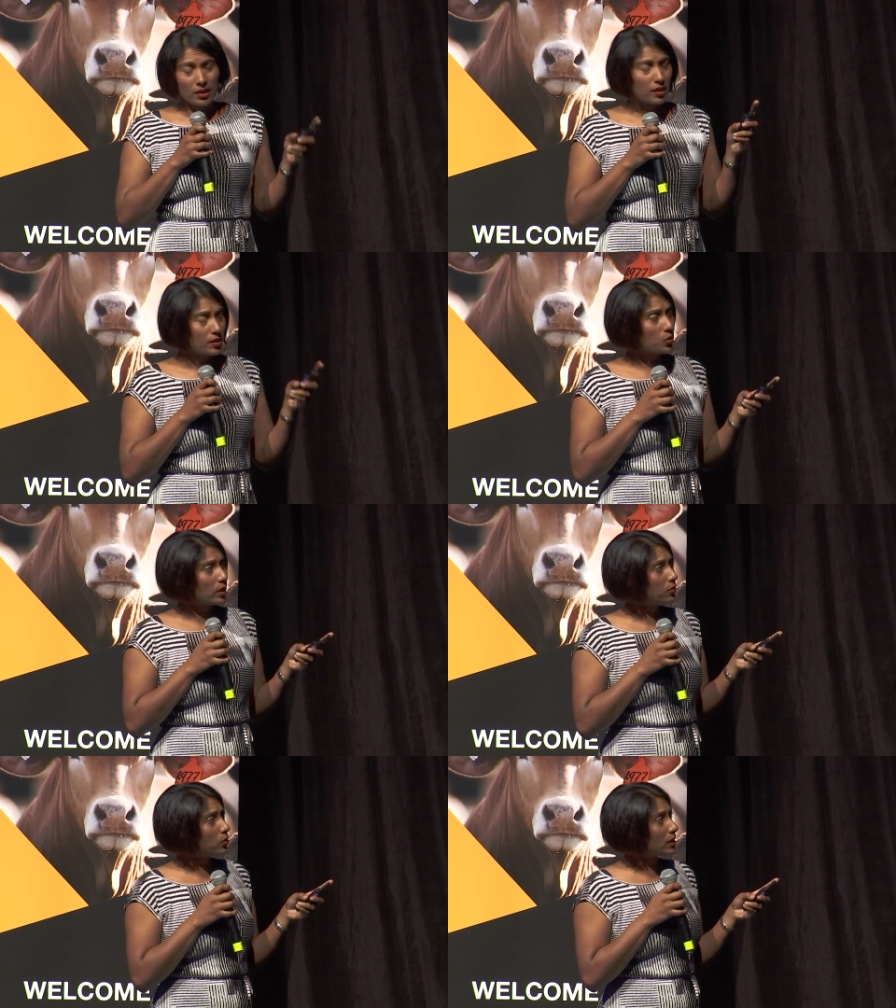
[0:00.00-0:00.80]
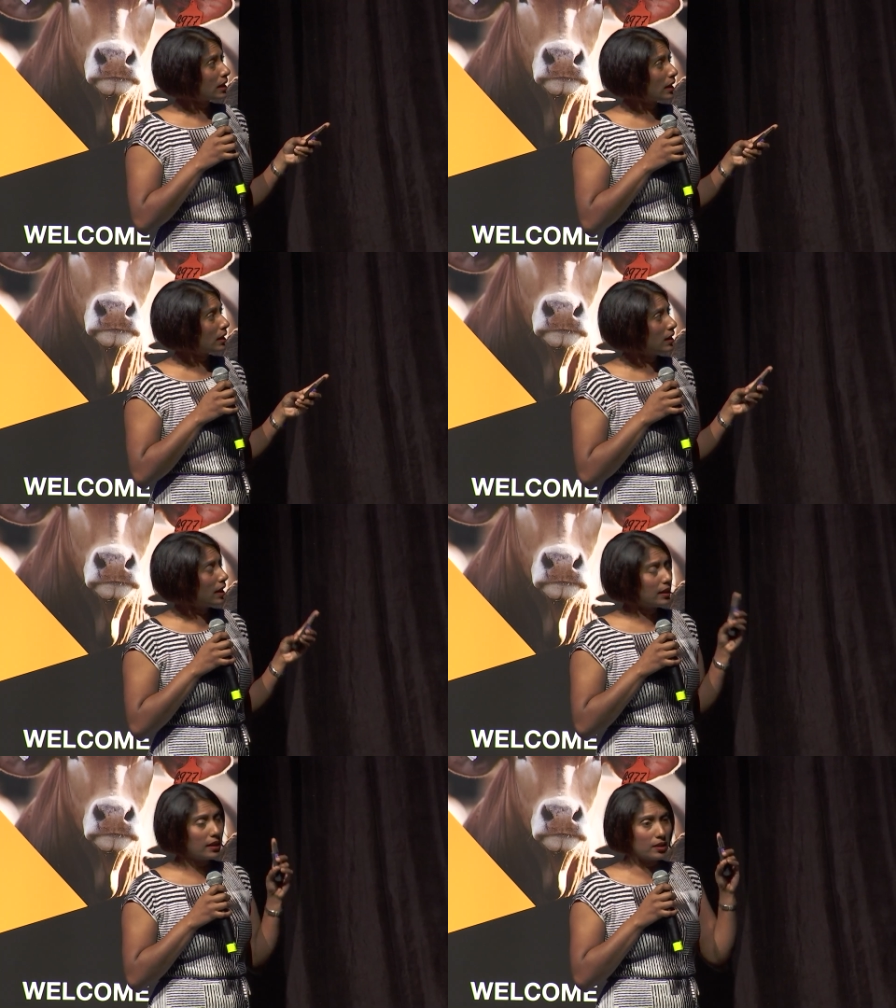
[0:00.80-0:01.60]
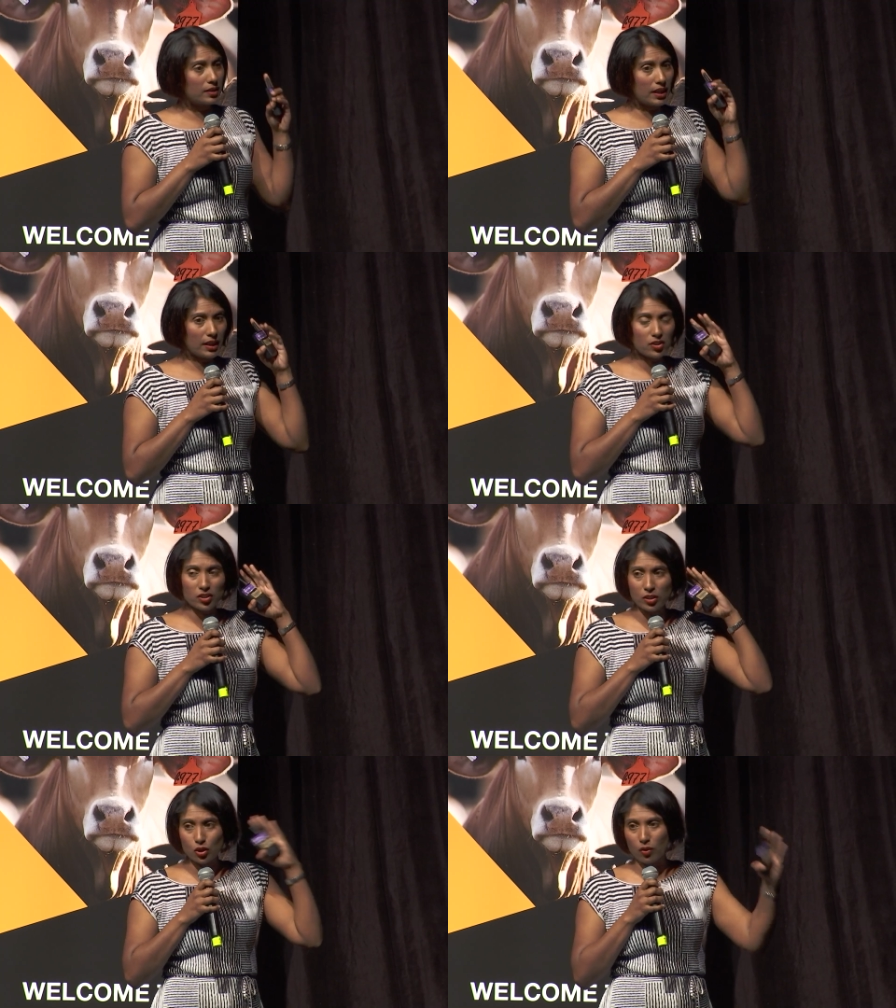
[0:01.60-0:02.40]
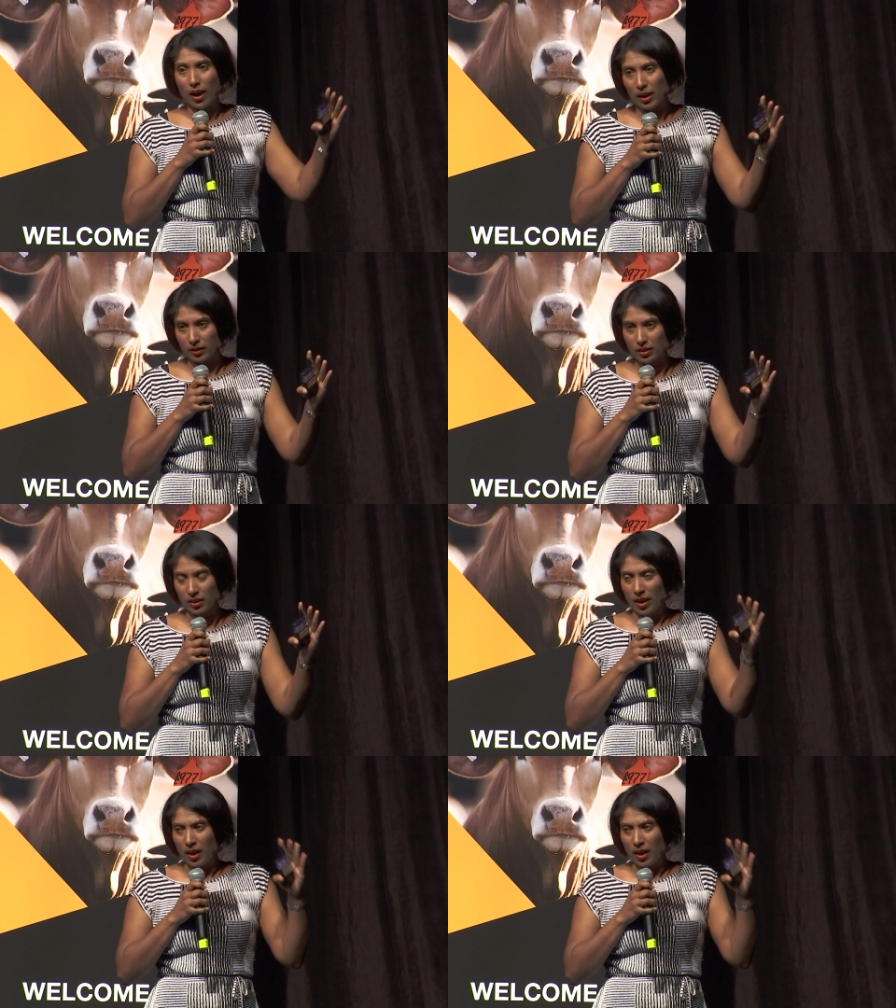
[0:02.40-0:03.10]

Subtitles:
done in 2014, and they actually tracked